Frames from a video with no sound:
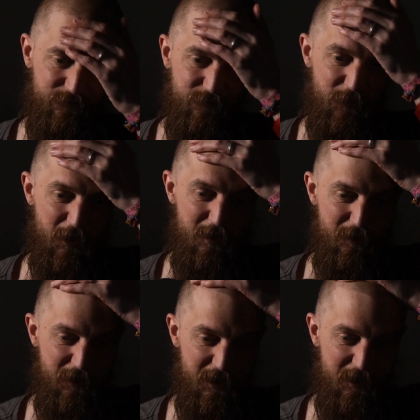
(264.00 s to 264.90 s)

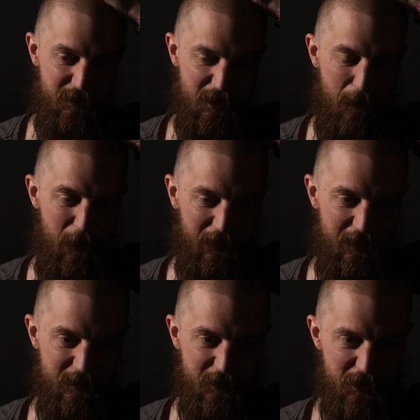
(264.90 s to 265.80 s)
the
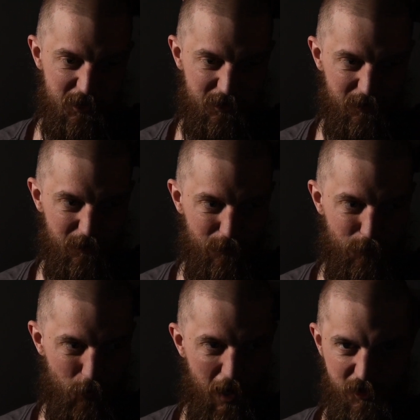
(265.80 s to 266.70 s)
ability to just
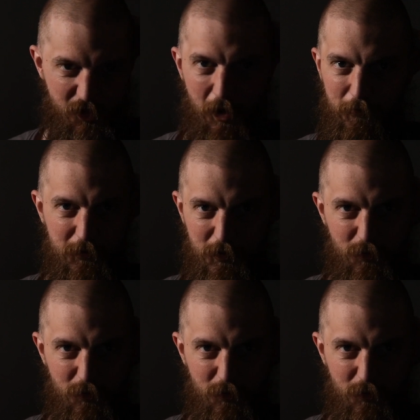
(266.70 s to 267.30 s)
brush off just